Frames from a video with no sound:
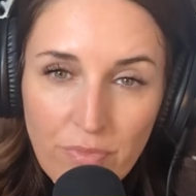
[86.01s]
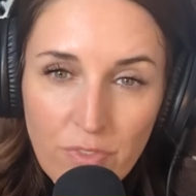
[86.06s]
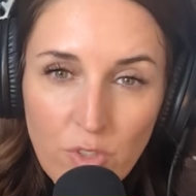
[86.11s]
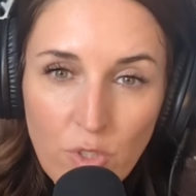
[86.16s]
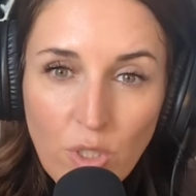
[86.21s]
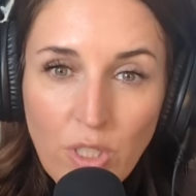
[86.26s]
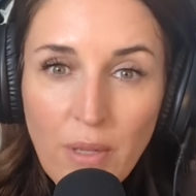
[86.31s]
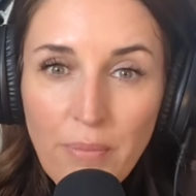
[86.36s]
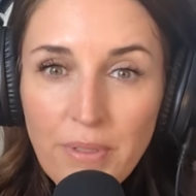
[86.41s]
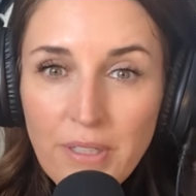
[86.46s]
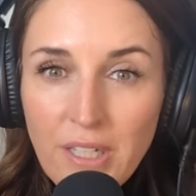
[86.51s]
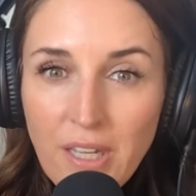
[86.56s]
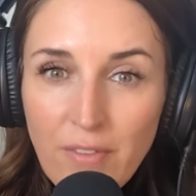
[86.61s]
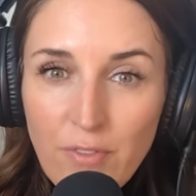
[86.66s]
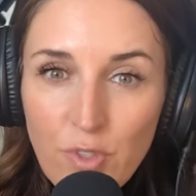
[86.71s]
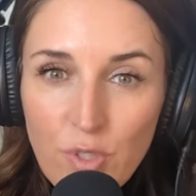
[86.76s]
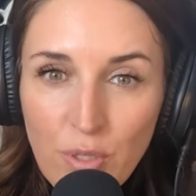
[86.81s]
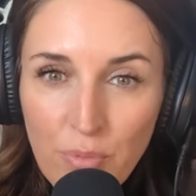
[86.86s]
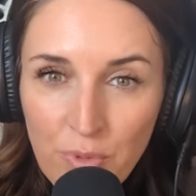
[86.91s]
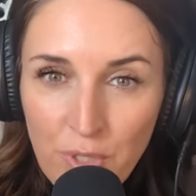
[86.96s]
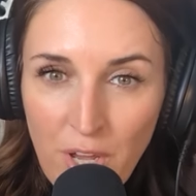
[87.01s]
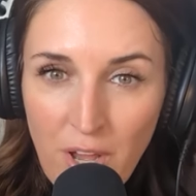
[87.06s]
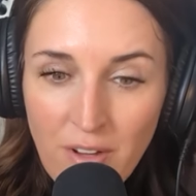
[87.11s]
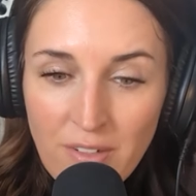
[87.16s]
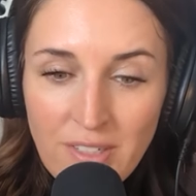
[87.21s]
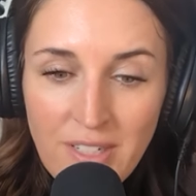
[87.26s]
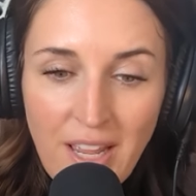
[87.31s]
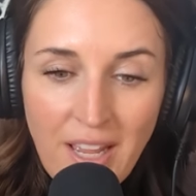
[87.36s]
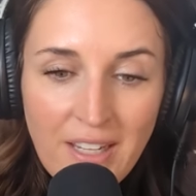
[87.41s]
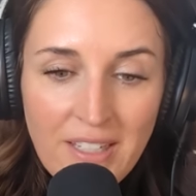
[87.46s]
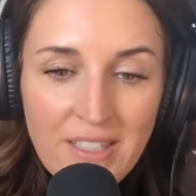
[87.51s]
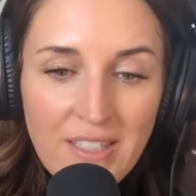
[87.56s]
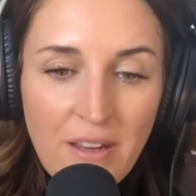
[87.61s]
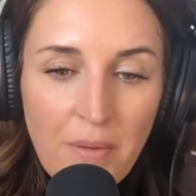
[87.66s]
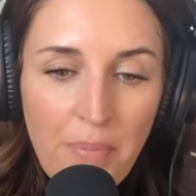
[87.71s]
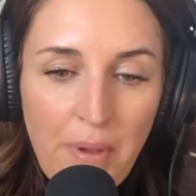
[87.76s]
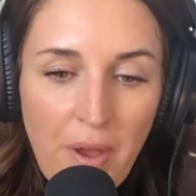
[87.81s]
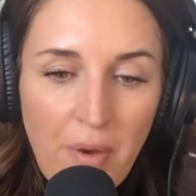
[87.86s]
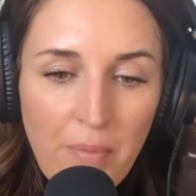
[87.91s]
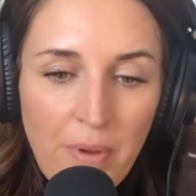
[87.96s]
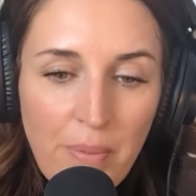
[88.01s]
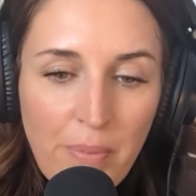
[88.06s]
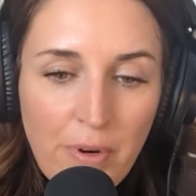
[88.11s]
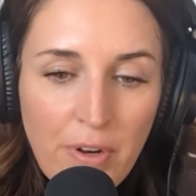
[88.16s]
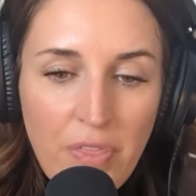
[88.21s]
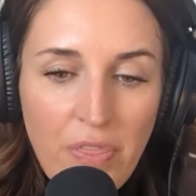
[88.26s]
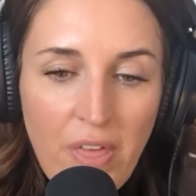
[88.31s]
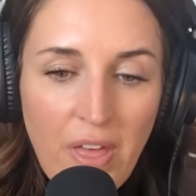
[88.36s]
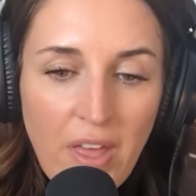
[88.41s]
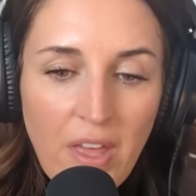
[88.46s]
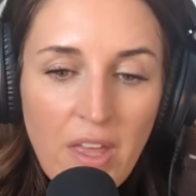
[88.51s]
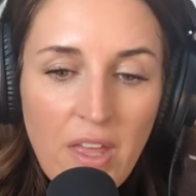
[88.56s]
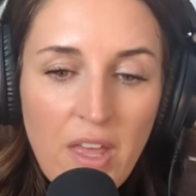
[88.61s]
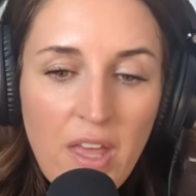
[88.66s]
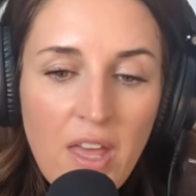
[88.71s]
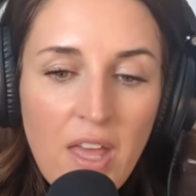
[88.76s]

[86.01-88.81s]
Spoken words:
So, let me give you some context about my birthday.